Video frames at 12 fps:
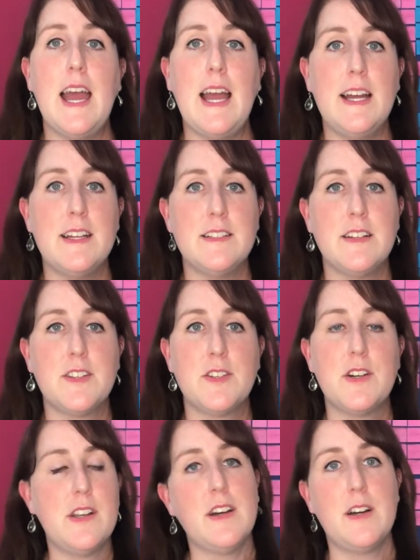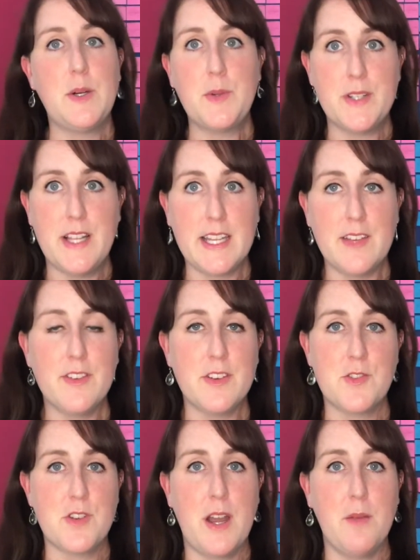And I thought, well, I'll give it a
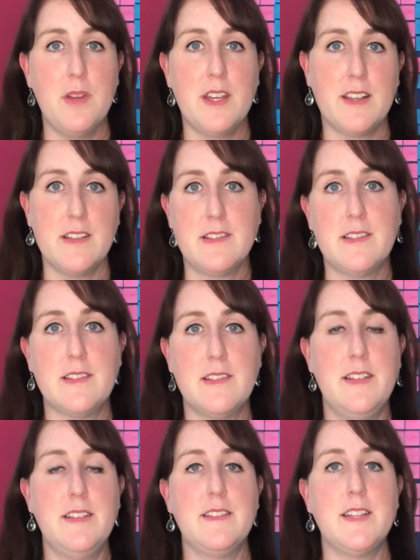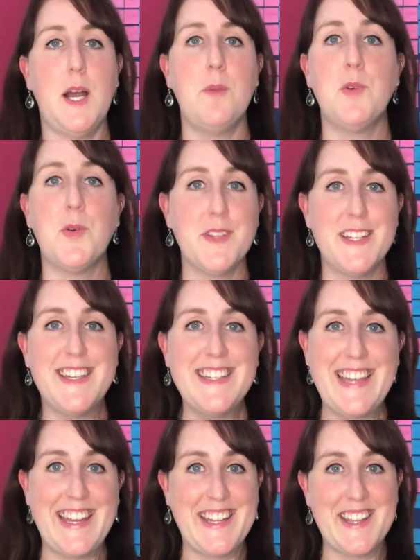try because I'm not really
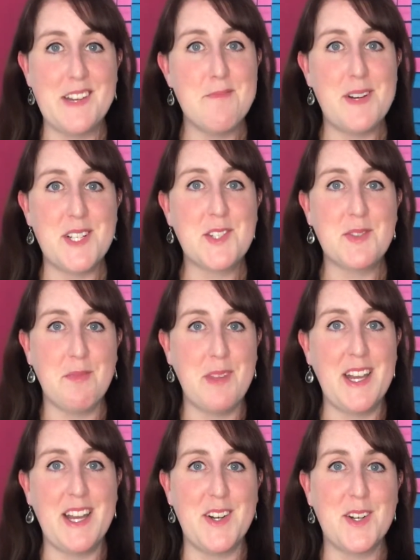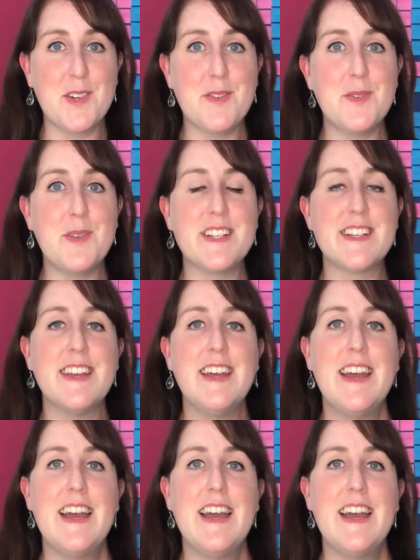getting that much from the iOgrapher one.